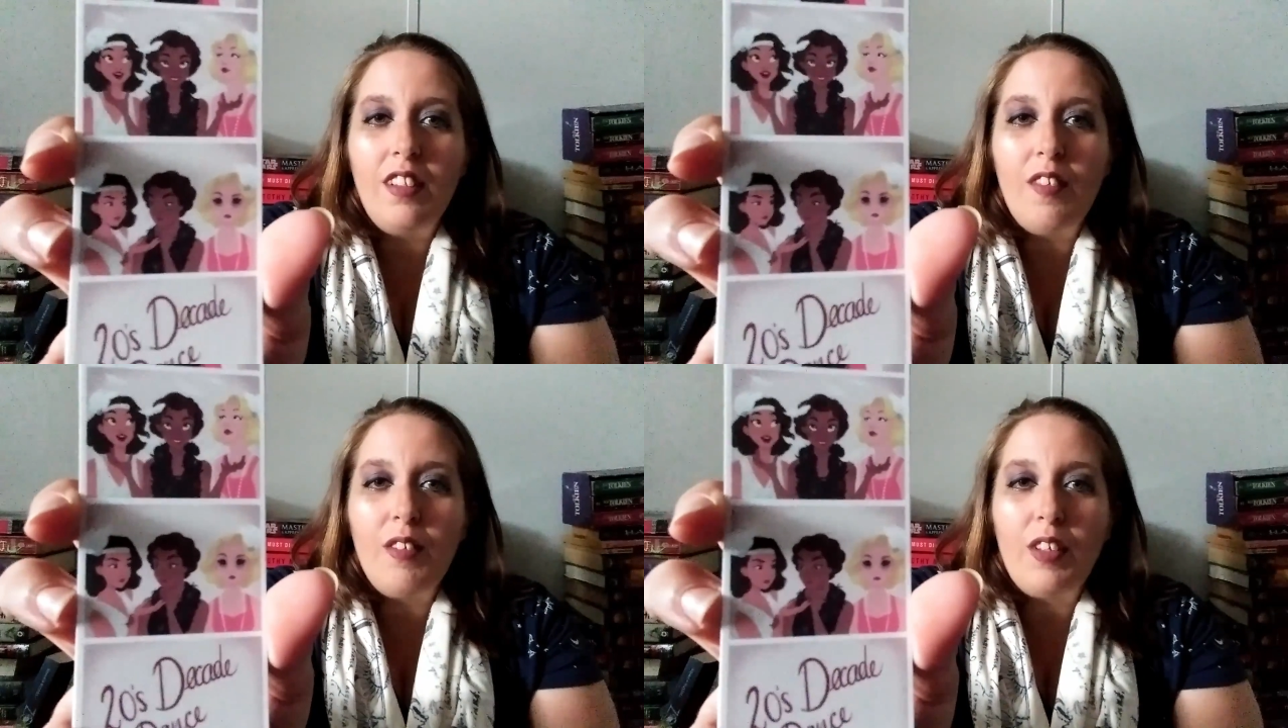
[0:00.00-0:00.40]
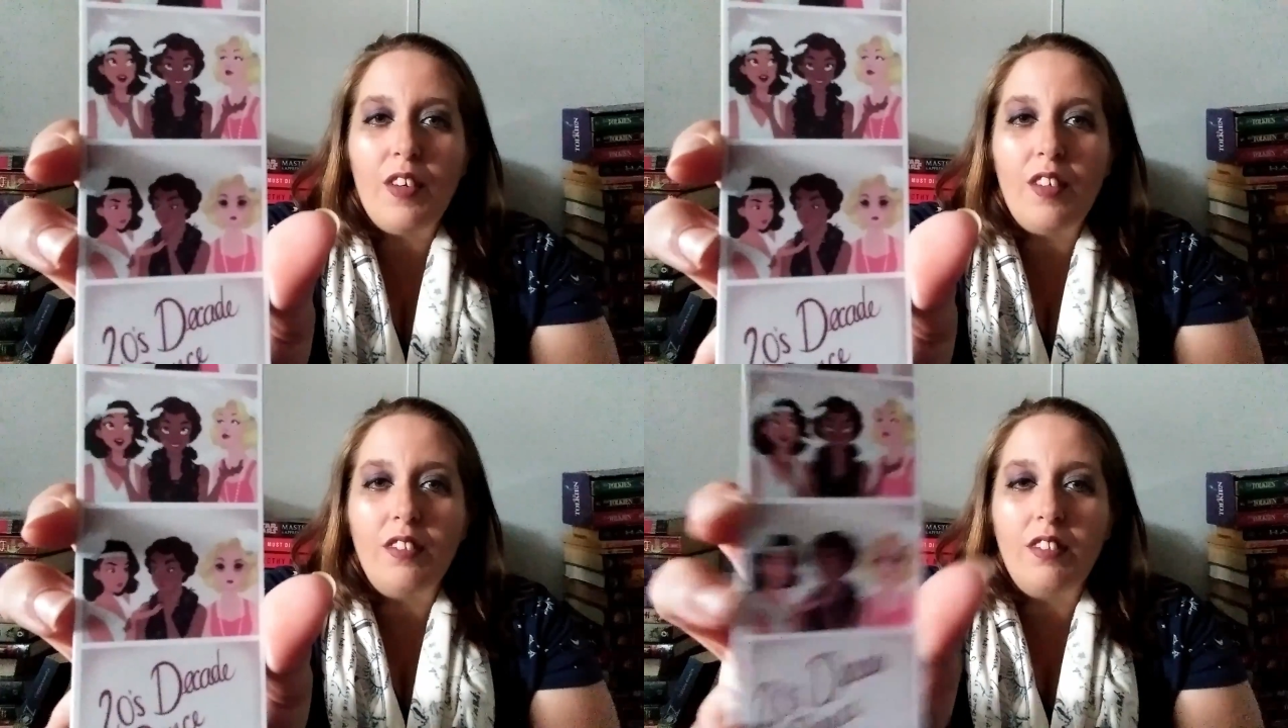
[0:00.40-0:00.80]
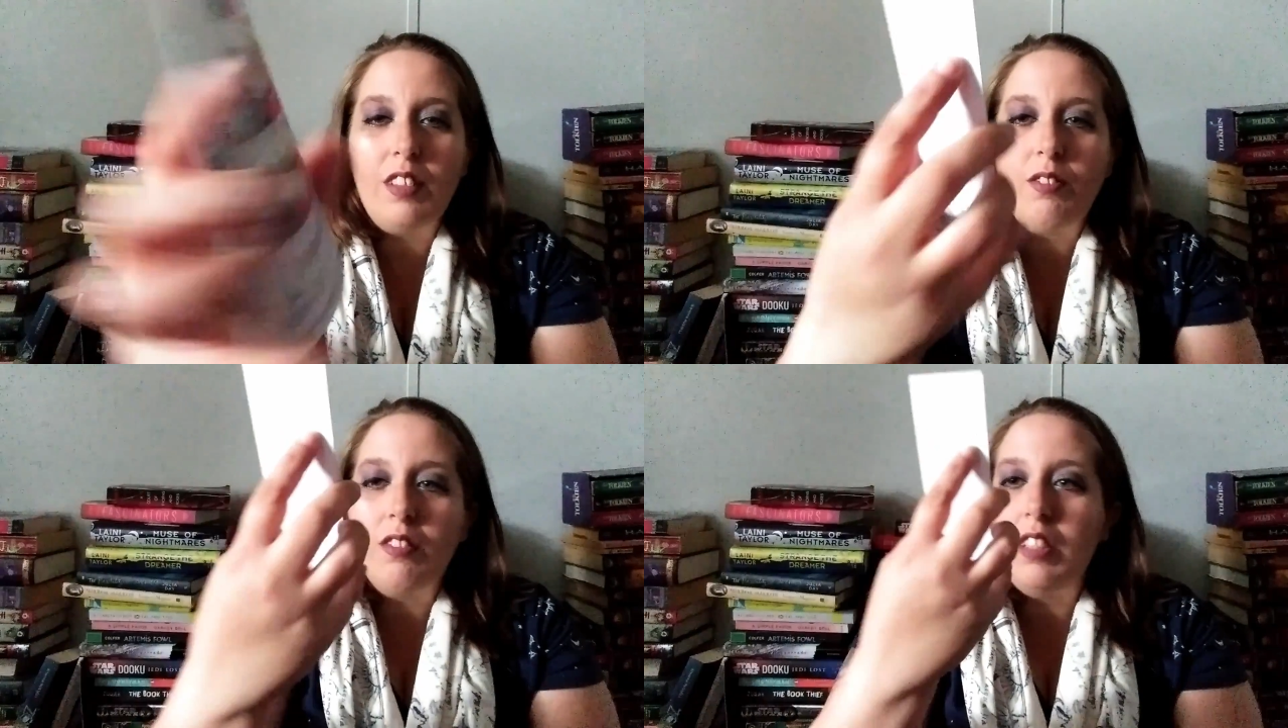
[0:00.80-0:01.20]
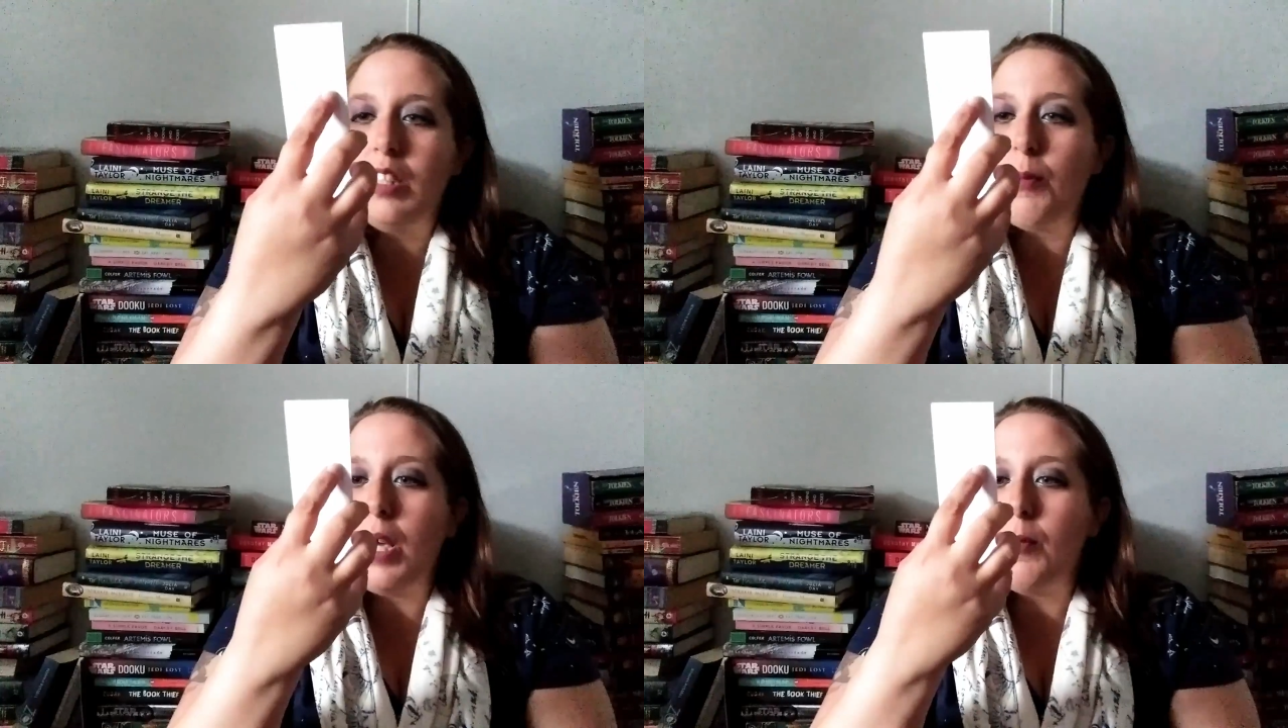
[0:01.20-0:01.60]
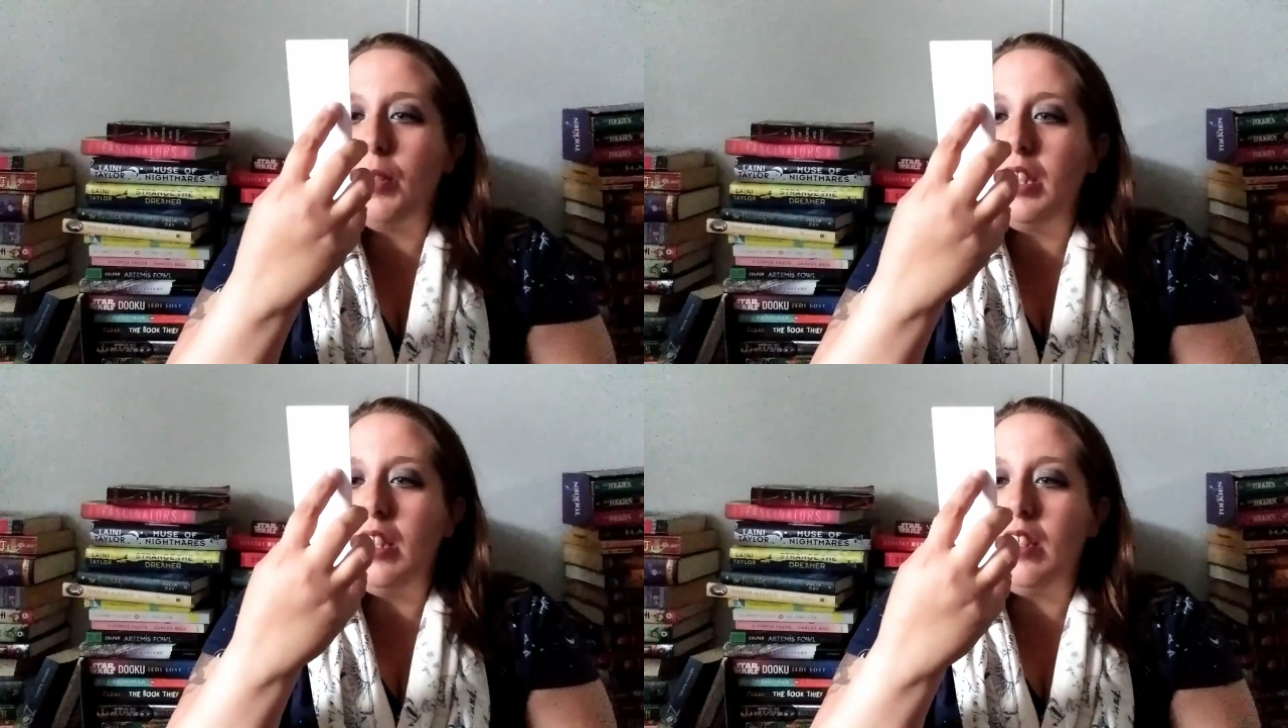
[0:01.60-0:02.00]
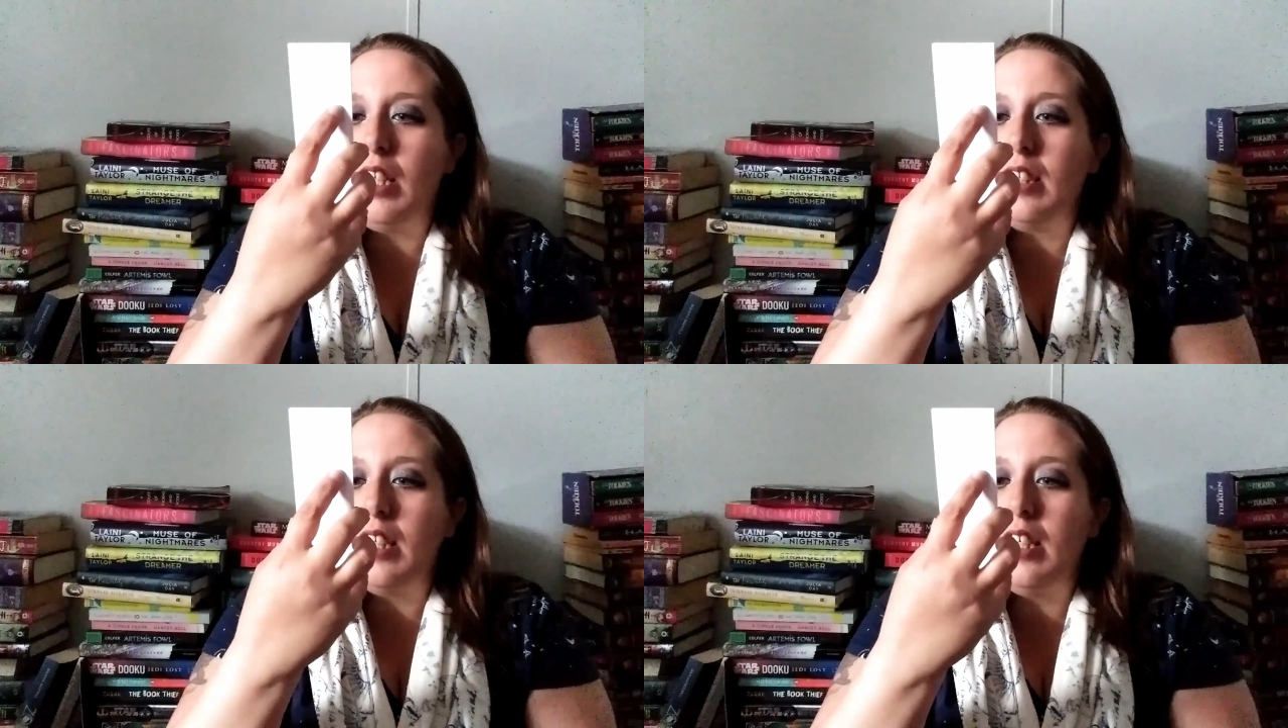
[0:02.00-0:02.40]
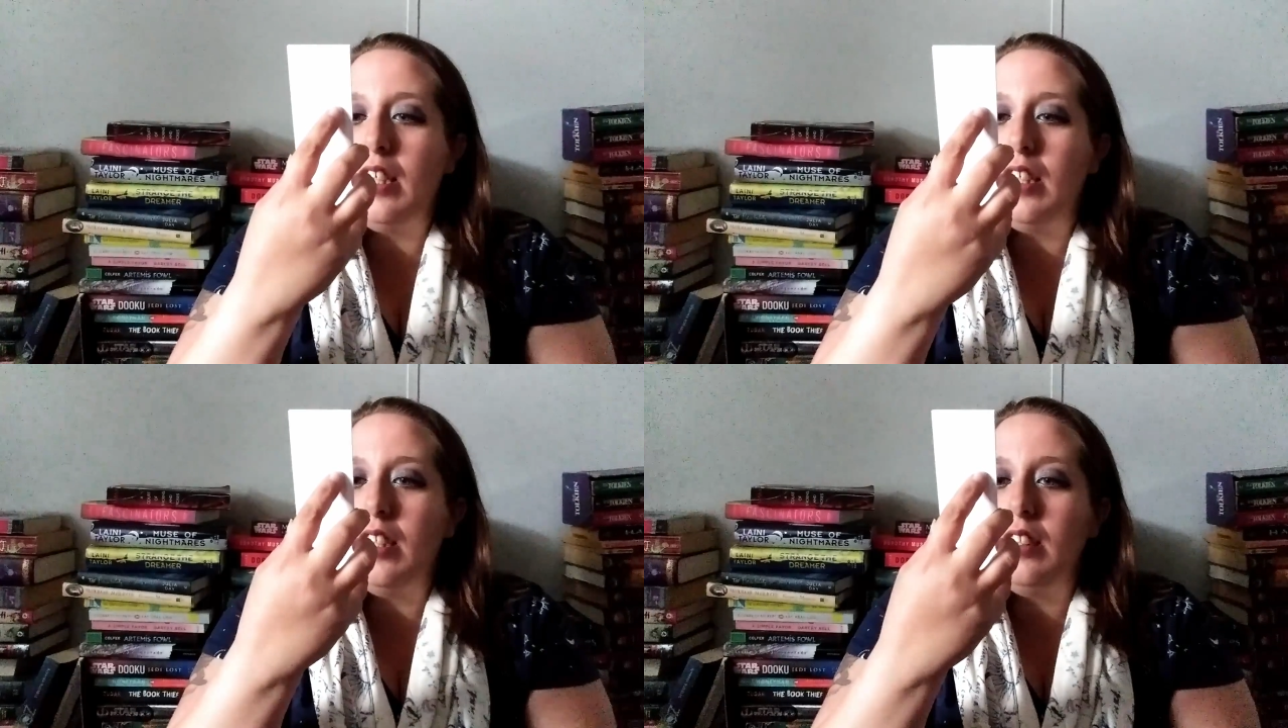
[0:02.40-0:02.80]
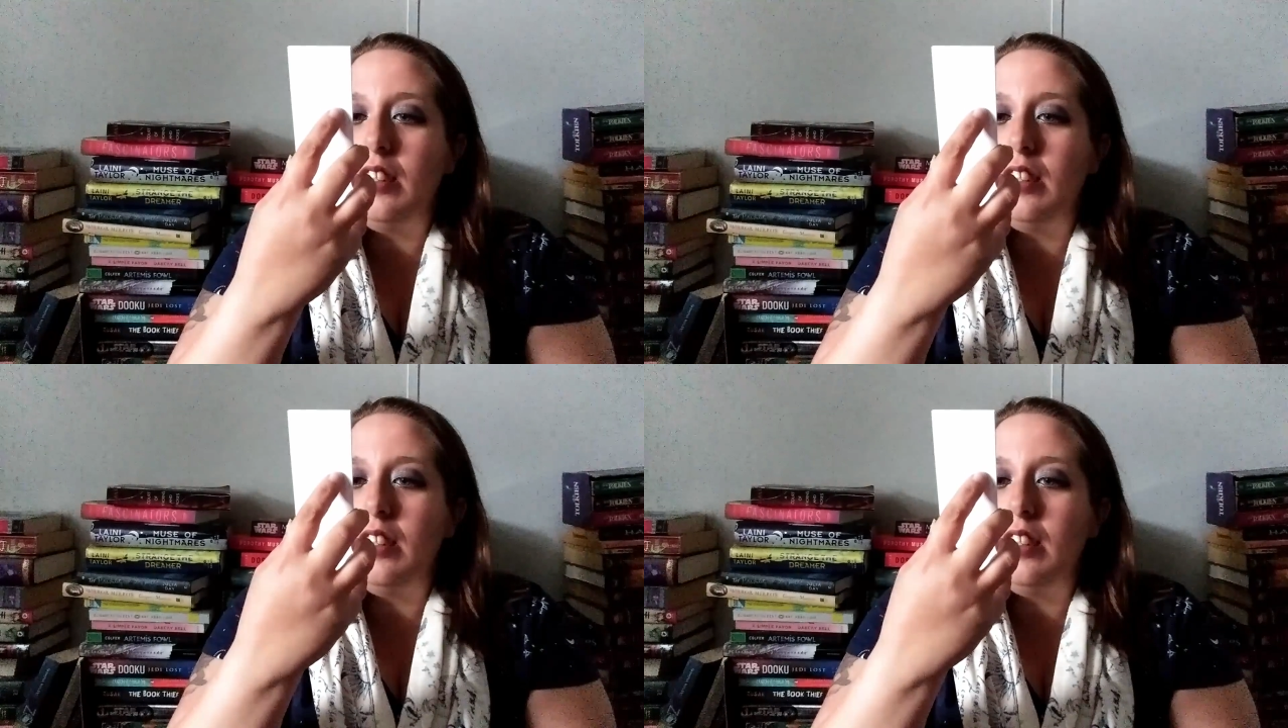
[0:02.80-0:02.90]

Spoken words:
of the girl. No, and the bottom one, they look like they a